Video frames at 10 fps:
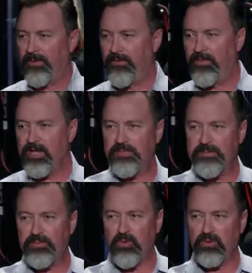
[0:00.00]
And then
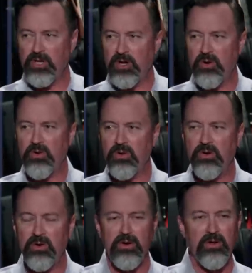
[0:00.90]
people will know
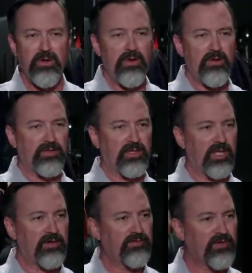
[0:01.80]
the
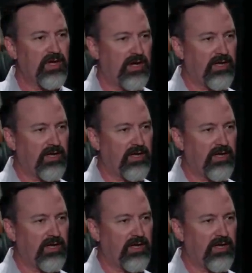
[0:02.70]
love of God.